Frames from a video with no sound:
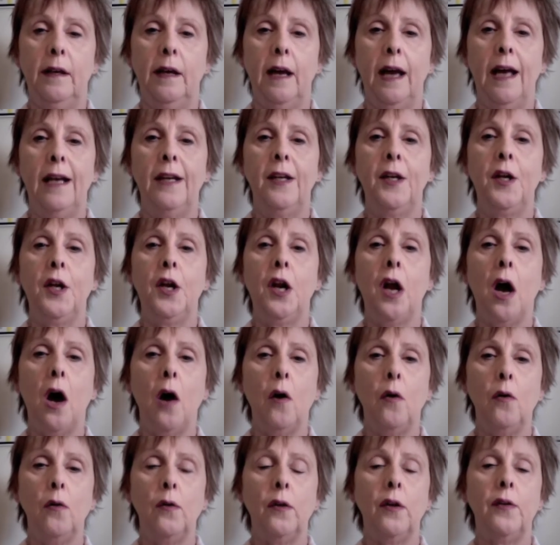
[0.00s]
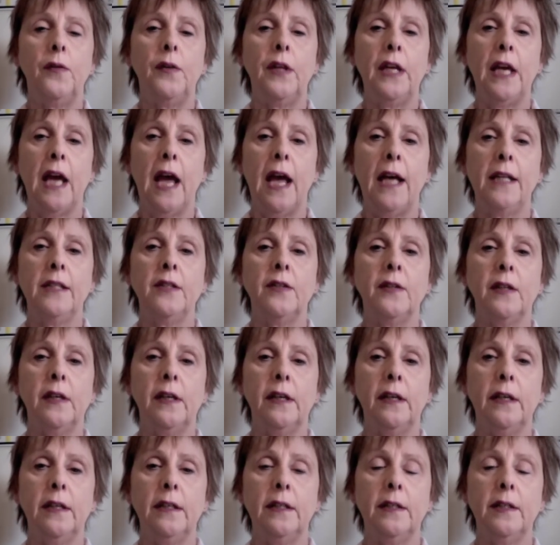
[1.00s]
And know that the answer
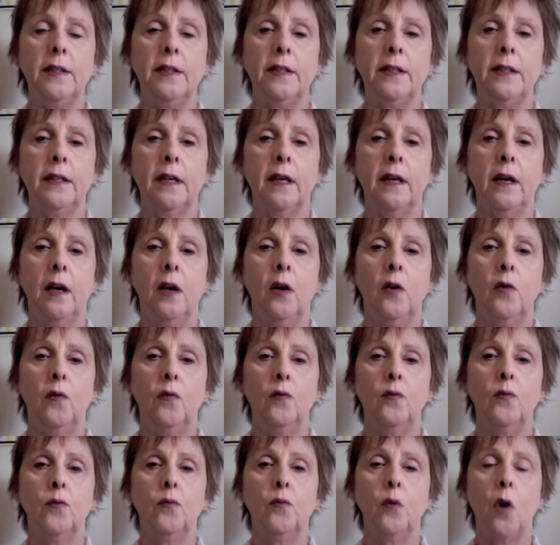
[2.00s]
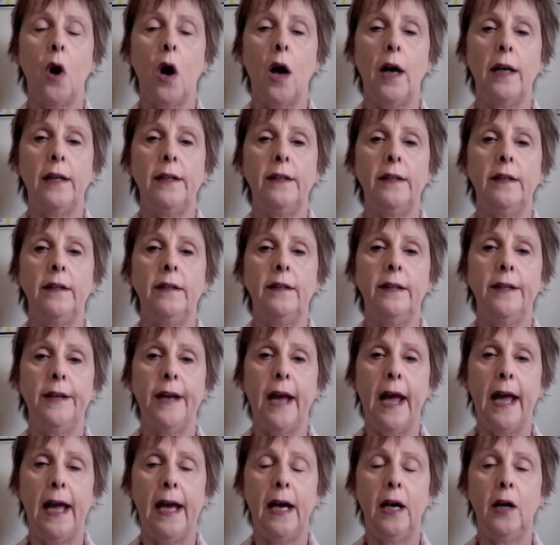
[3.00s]
is right
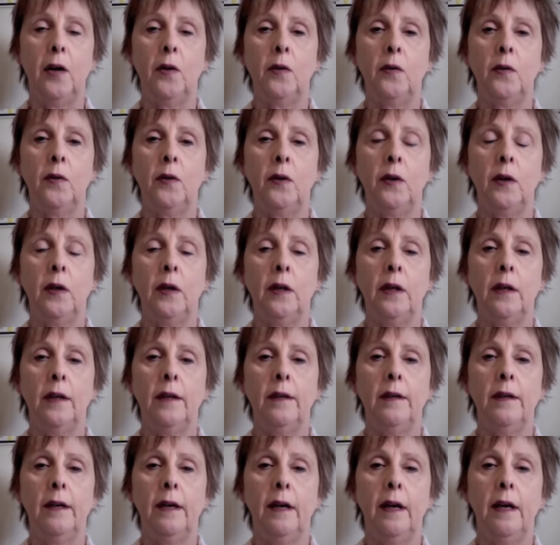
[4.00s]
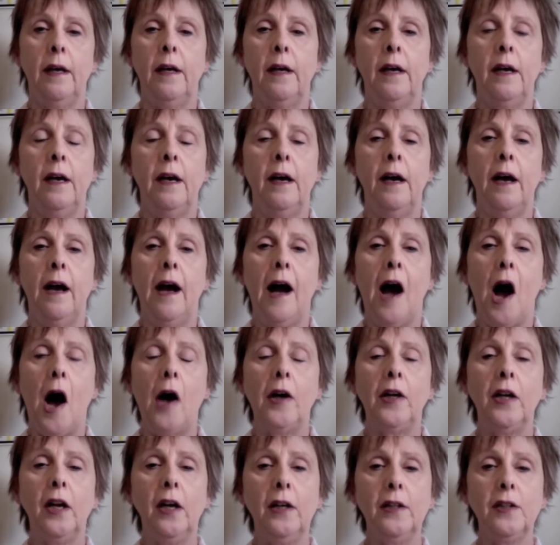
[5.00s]
now.
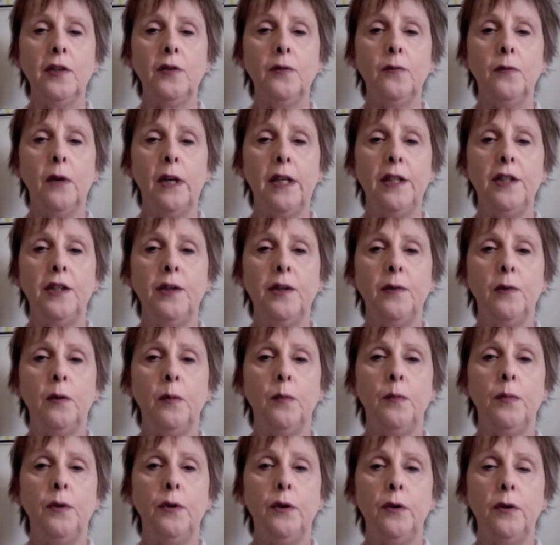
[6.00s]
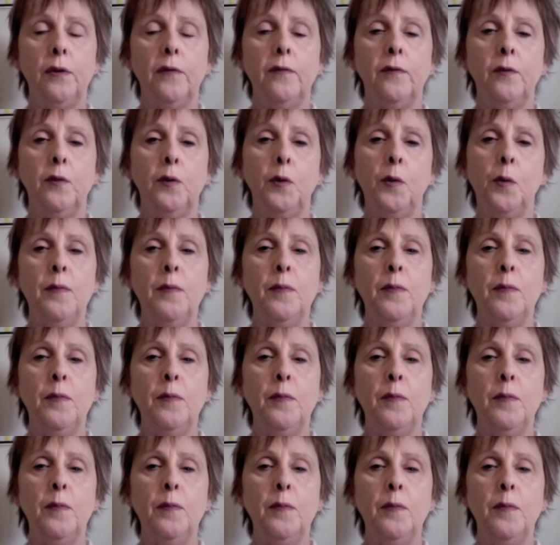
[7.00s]
I'd like to read you a beautiful quote
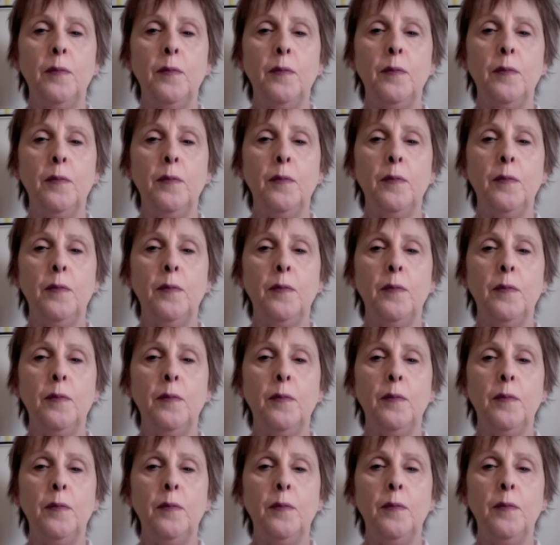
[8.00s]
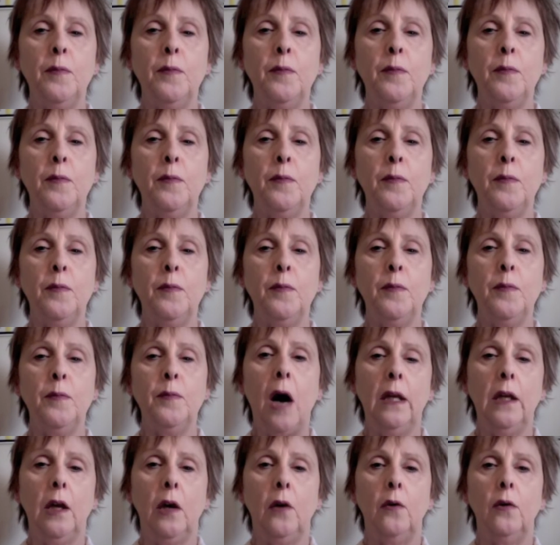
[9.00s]
now from the author Paulo
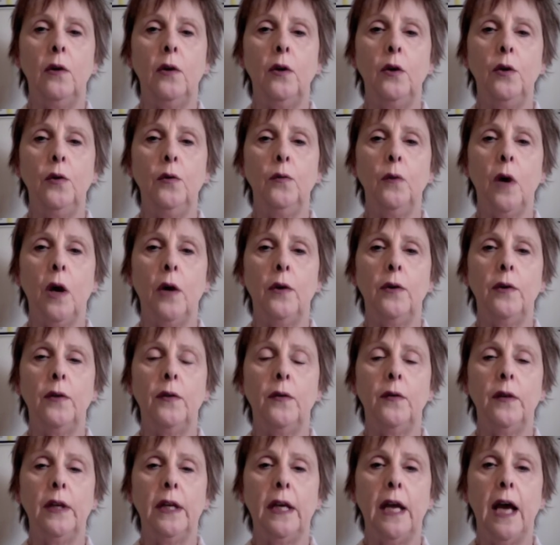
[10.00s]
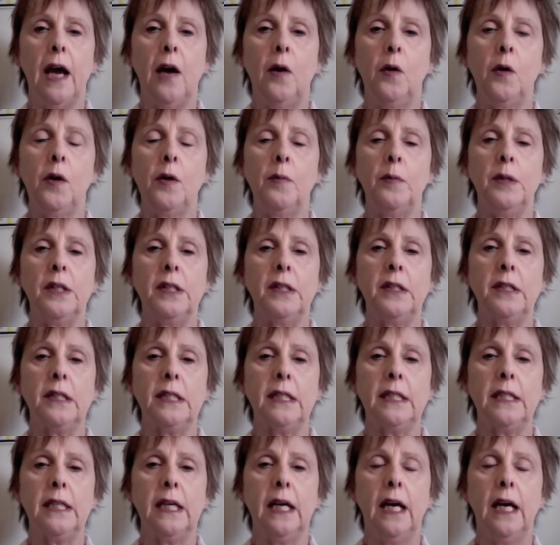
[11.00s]
Coelho, who wrote The Alchemist,